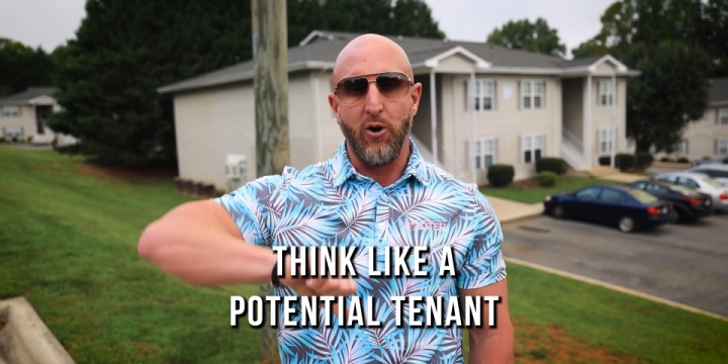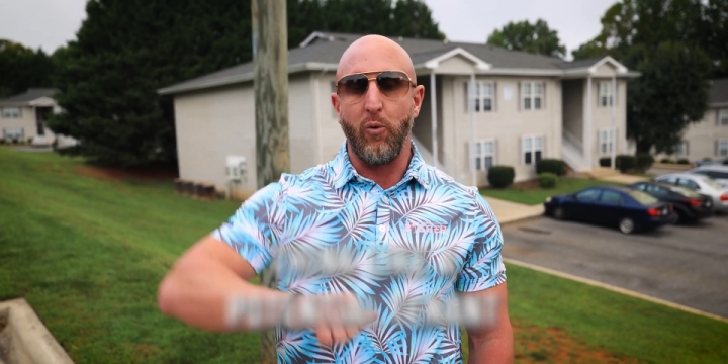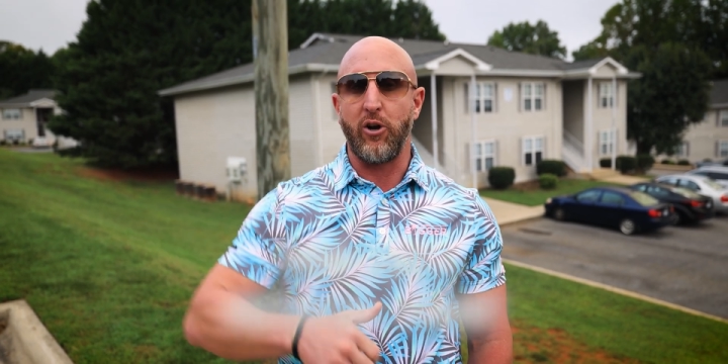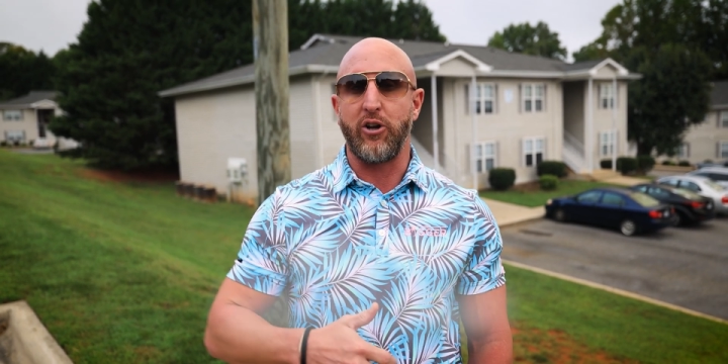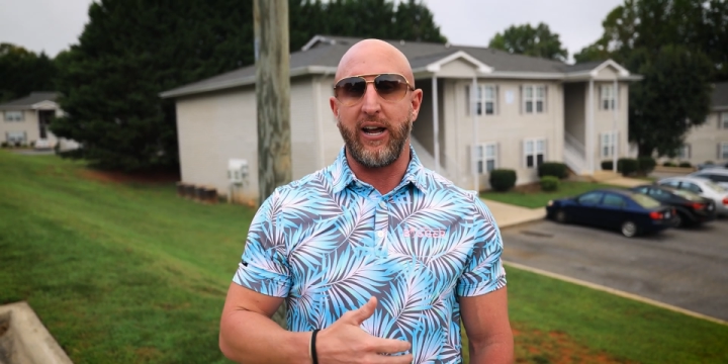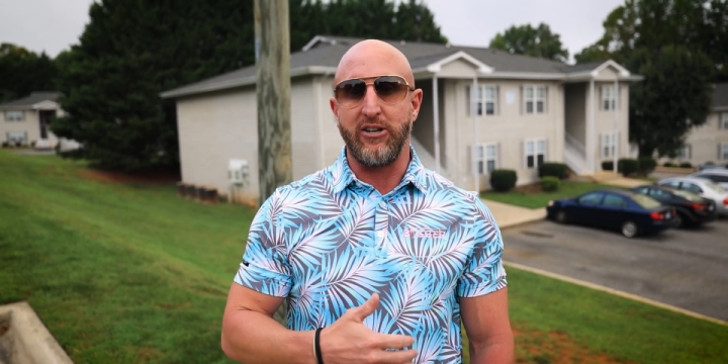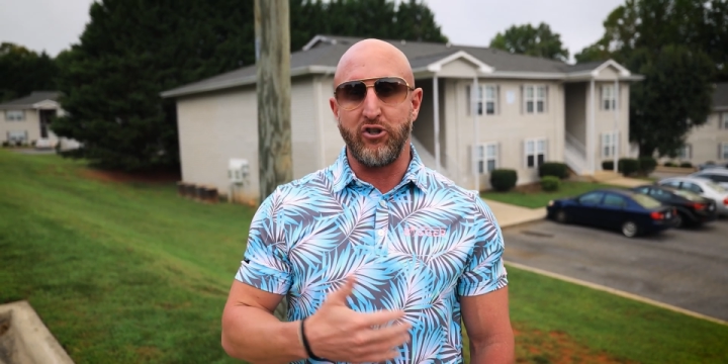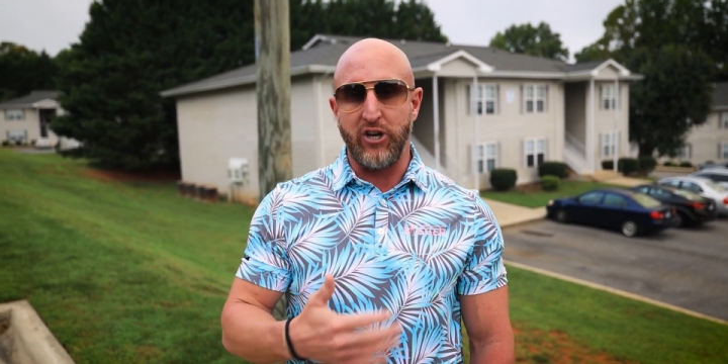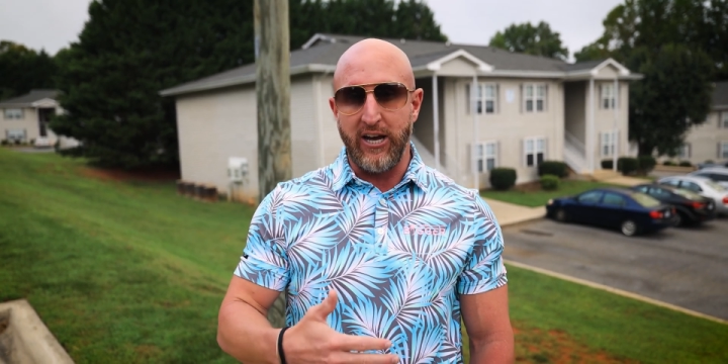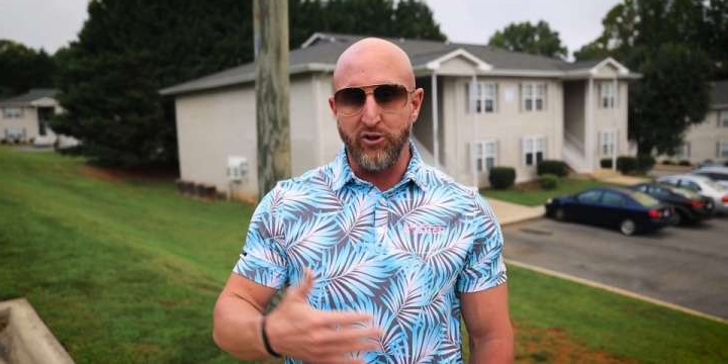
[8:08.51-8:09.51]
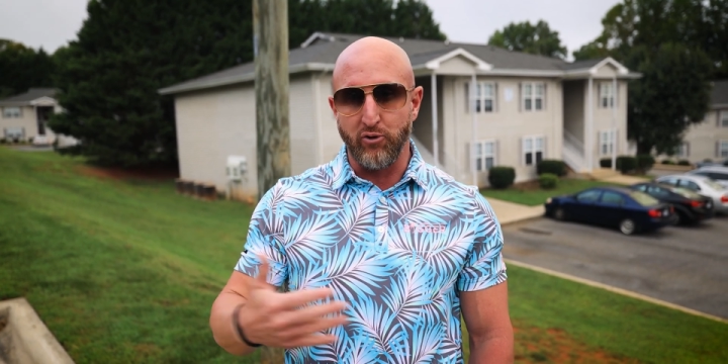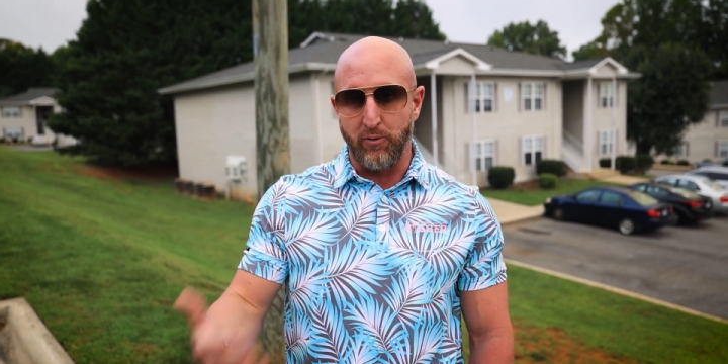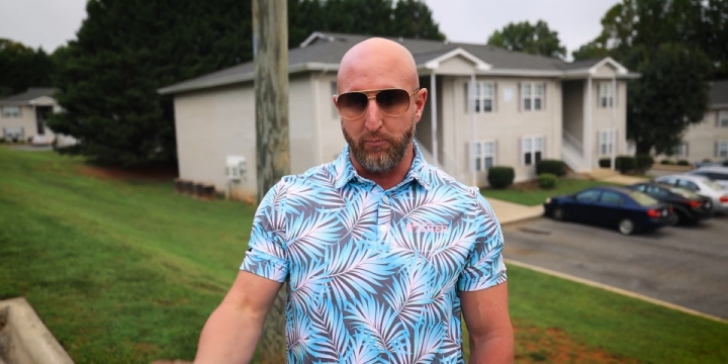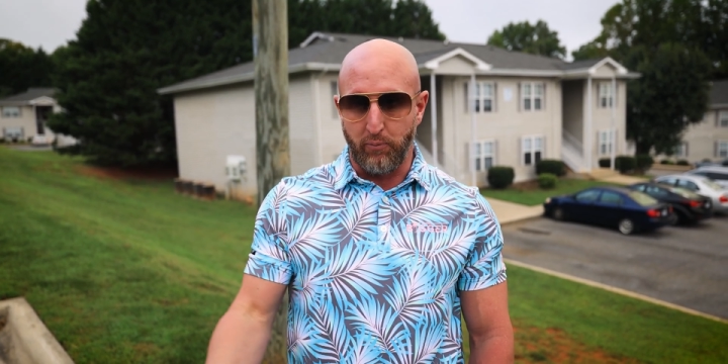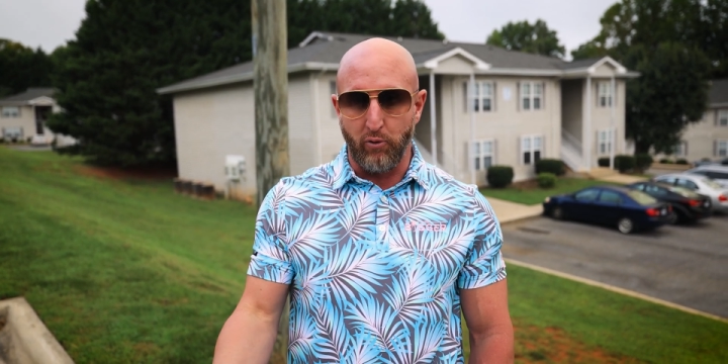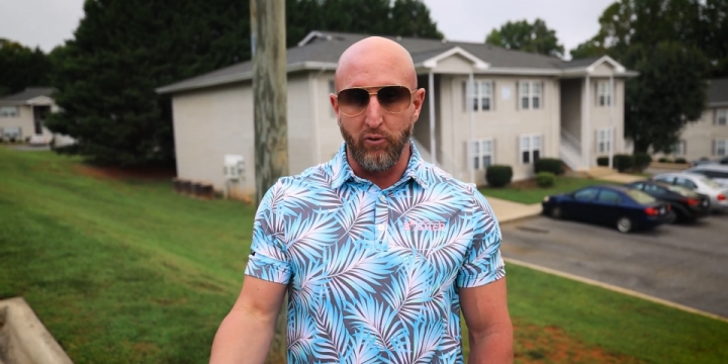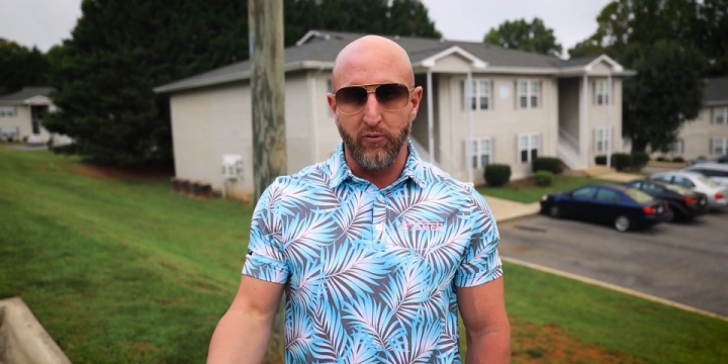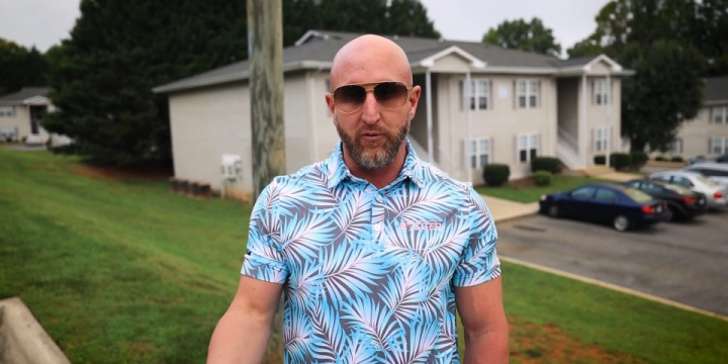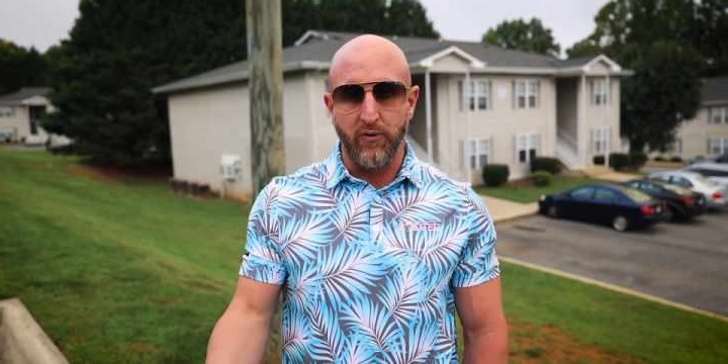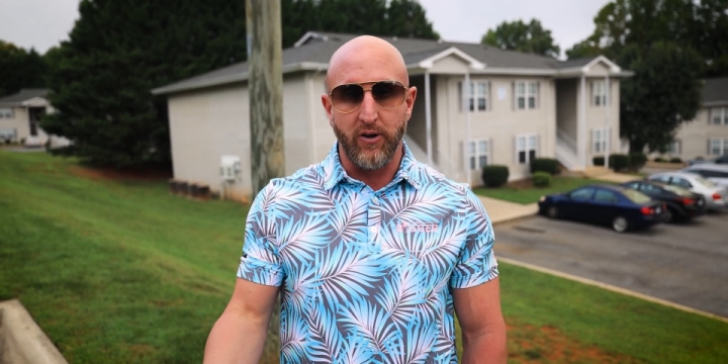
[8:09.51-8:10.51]
What could I change or
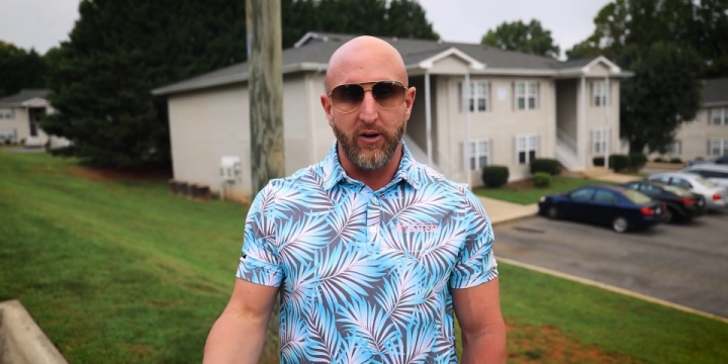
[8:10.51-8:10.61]
improve?